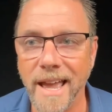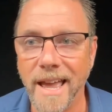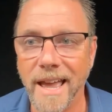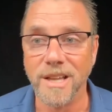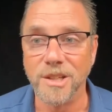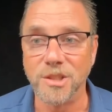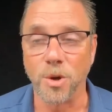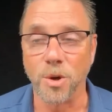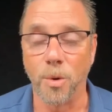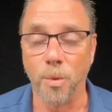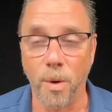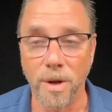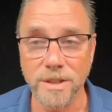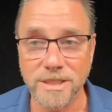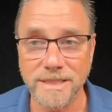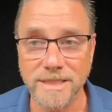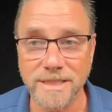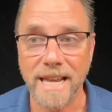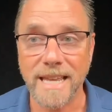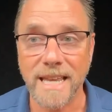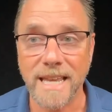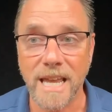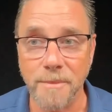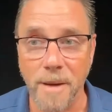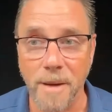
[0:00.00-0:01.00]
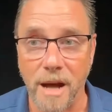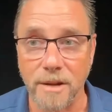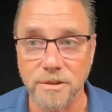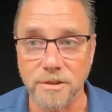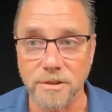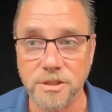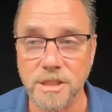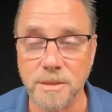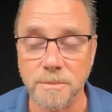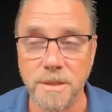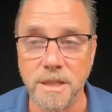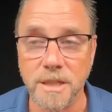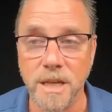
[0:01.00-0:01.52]
So once that came out in
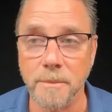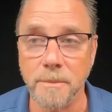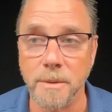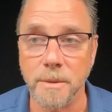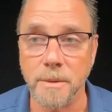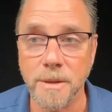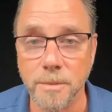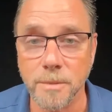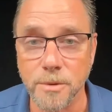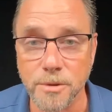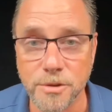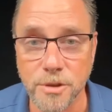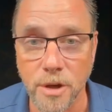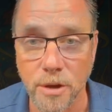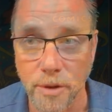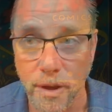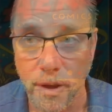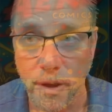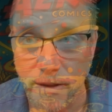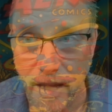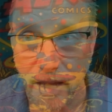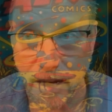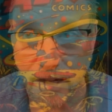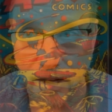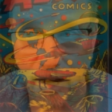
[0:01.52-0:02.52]
CBM and people saw that